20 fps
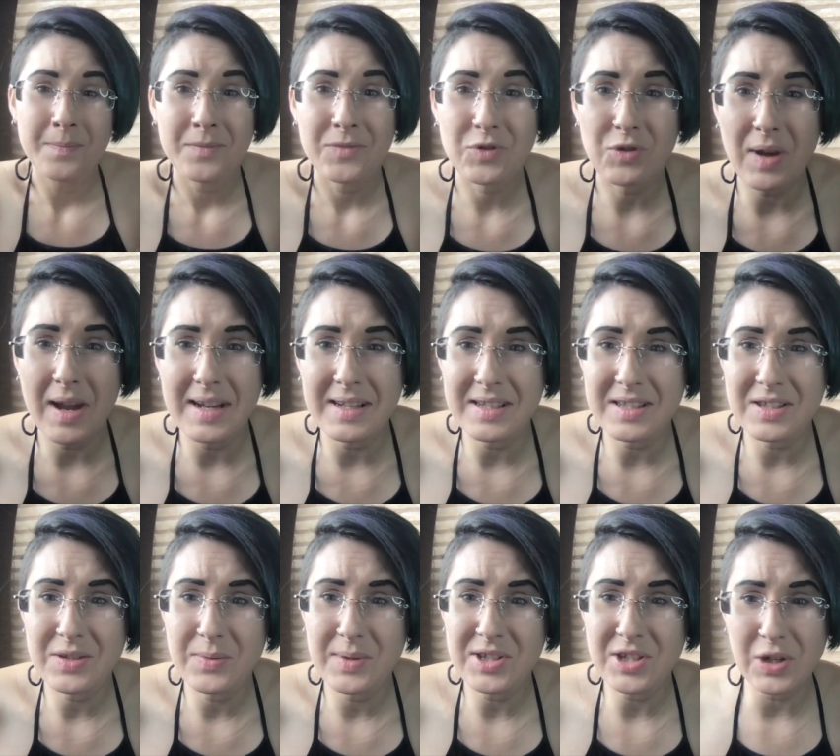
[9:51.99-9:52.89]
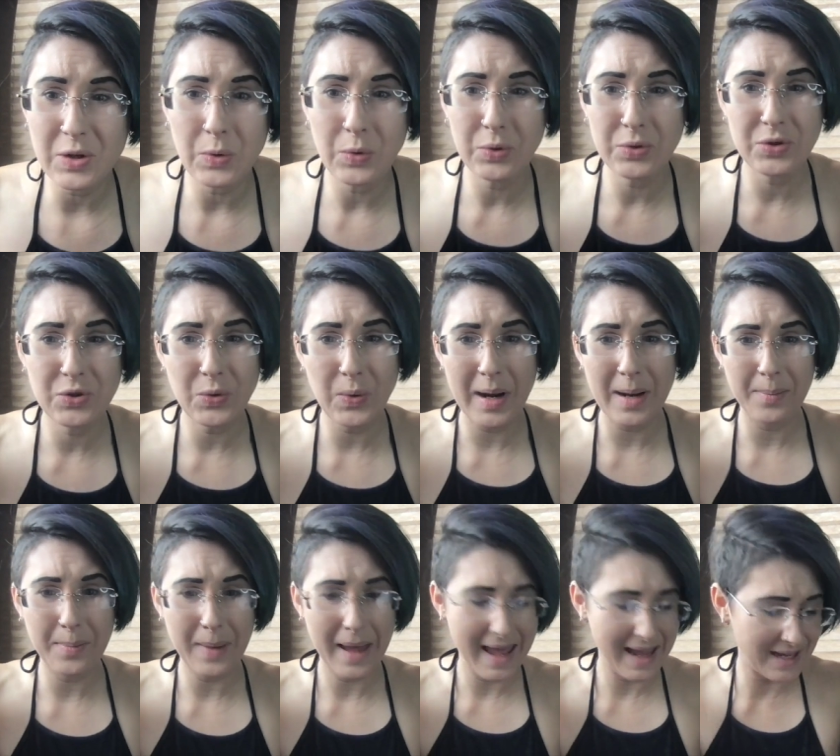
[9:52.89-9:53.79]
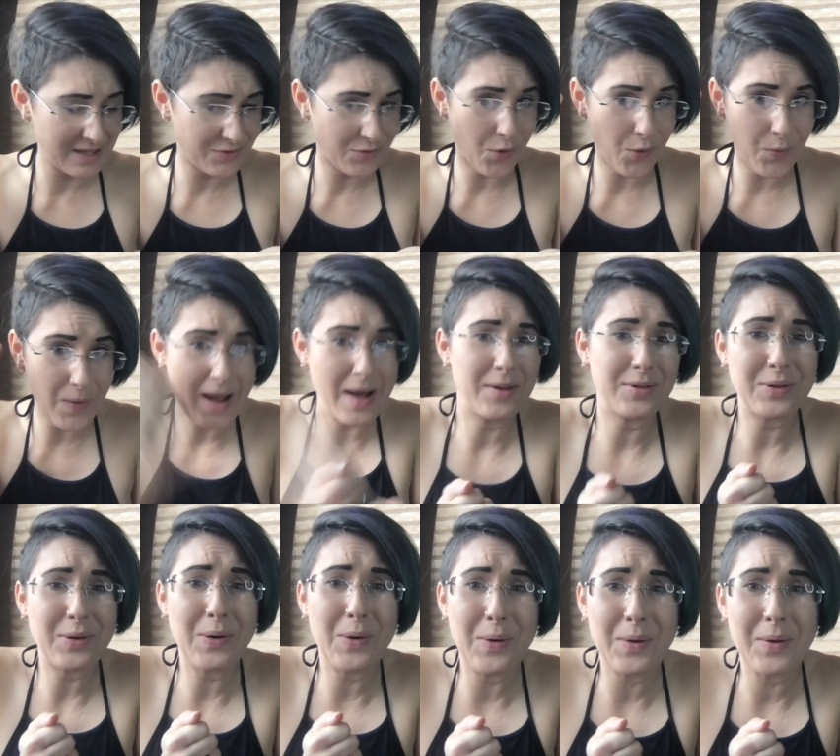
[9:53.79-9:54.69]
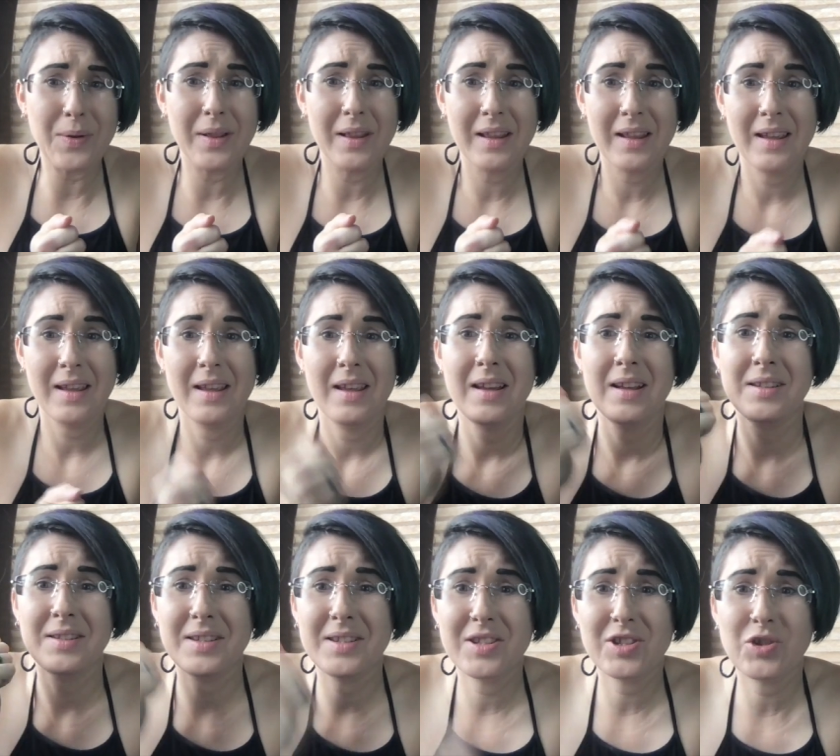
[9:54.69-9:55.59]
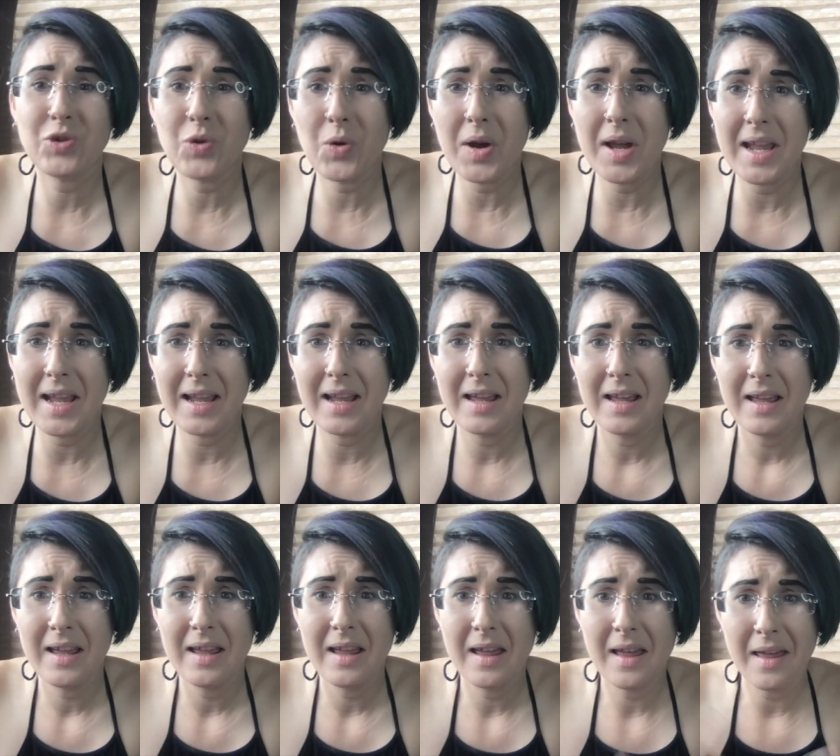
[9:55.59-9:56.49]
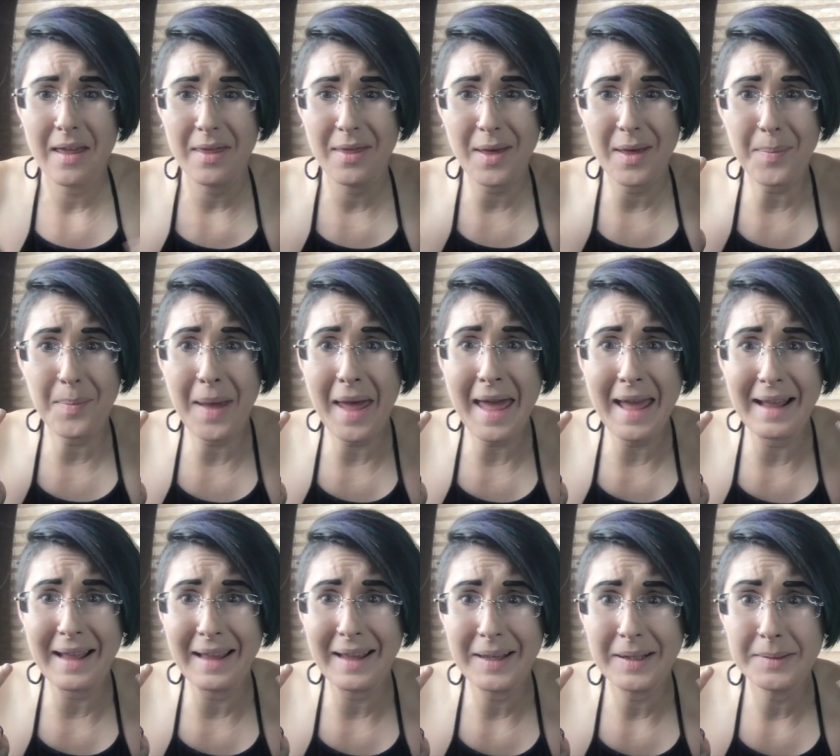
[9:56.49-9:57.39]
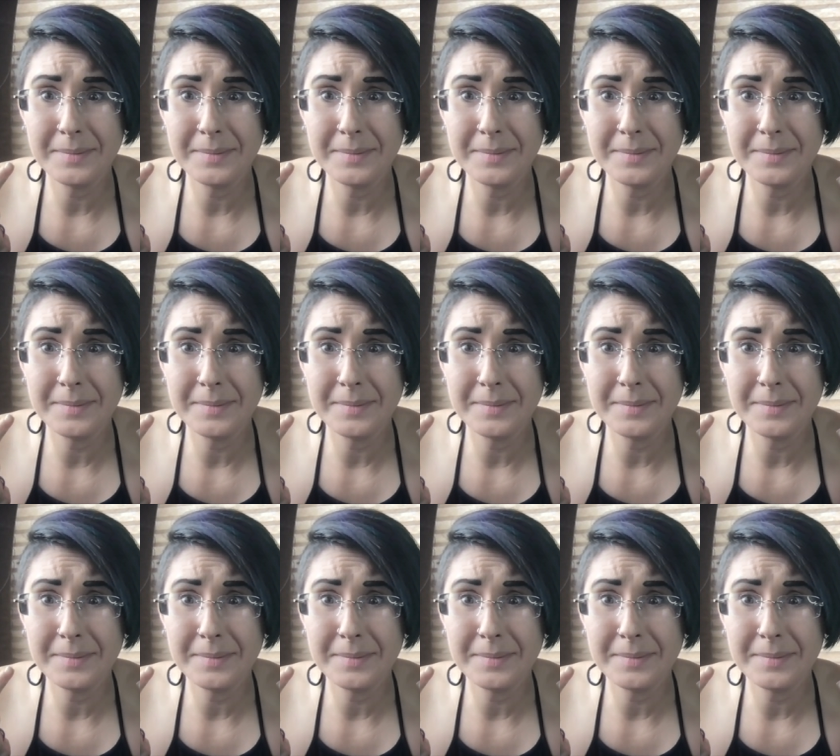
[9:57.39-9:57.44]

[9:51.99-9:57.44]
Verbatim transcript: trying to squish a square peg into a round hole, destroying the peg.